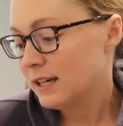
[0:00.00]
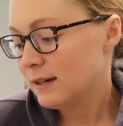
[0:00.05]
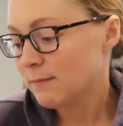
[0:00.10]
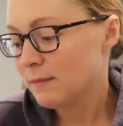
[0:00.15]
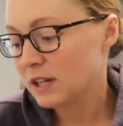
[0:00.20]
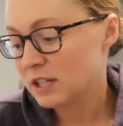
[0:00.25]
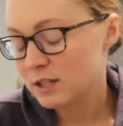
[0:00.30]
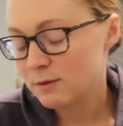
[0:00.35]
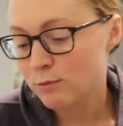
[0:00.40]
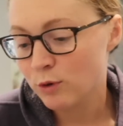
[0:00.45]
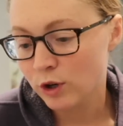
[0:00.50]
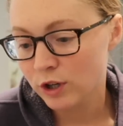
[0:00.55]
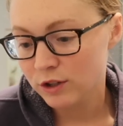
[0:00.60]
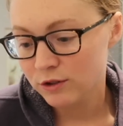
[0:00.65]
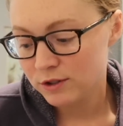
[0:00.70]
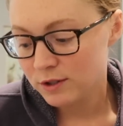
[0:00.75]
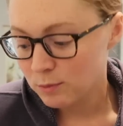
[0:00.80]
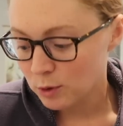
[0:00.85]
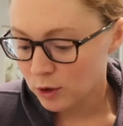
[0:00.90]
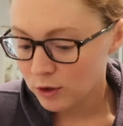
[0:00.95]
much more
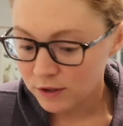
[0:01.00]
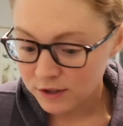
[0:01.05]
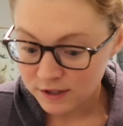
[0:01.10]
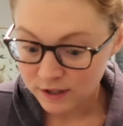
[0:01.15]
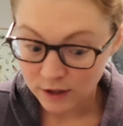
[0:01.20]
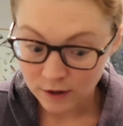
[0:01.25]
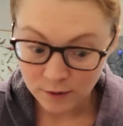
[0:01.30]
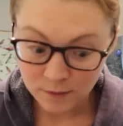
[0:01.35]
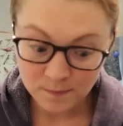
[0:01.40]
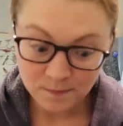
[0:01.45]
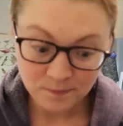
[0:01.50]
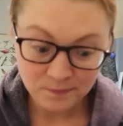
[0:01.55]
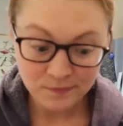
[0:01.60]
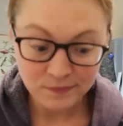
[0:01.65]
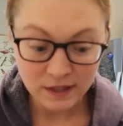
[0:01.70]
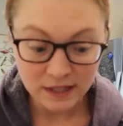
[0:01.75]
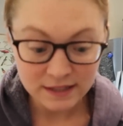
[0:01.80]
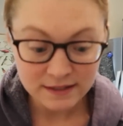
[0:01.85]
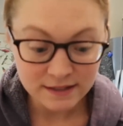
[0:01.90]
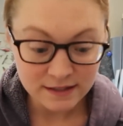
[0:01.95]
usable so
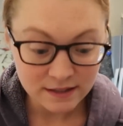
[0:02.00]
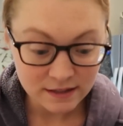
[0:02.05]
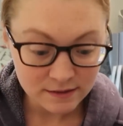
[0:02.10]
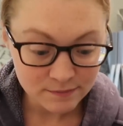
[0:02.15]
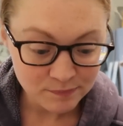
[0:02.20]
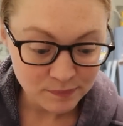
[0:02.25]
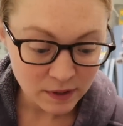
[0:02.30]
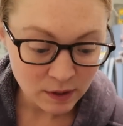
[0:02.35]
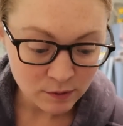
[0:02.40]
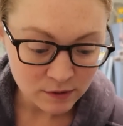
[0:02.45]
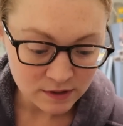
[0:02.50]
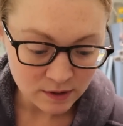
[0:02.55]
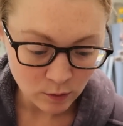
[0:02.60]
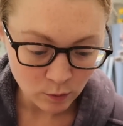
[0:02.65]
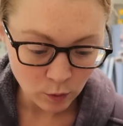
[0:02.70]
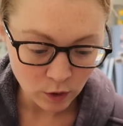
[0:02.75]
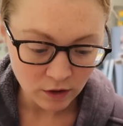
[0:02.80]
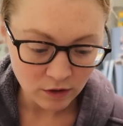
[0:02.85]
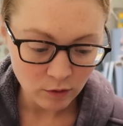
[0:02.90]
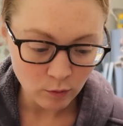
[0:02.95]
it's it was a
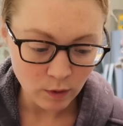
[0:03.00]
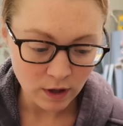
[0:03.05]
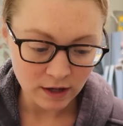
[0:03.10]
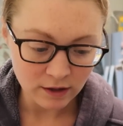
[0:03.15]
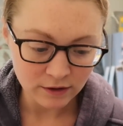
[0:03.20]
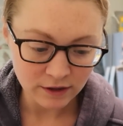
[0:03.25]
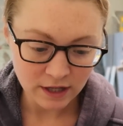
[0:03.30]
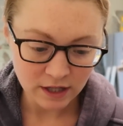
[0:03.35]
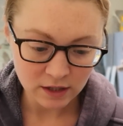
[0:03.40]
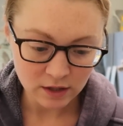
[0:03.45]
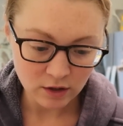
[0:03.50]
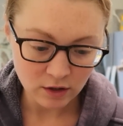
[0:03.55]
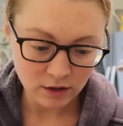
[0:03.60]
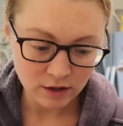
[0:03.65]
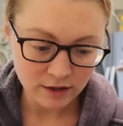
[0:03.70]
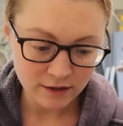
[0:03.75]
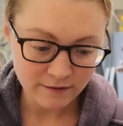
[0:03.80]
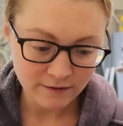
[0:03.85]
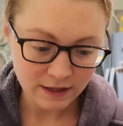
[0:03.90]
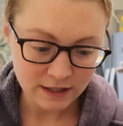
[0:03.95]
worthwhile nine
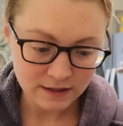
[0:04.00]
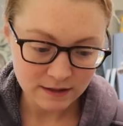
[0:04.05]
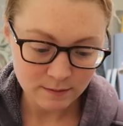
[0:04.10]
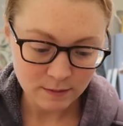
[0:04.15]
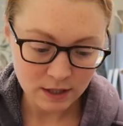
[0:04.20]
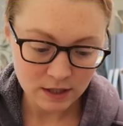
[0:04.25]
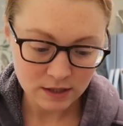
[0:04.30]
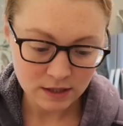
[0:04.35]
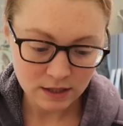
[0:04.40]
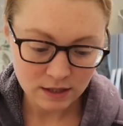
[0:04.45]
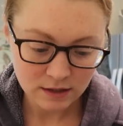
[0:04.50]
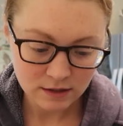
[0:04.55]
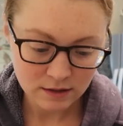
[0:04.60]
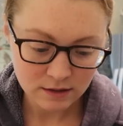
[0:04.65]
dollar investment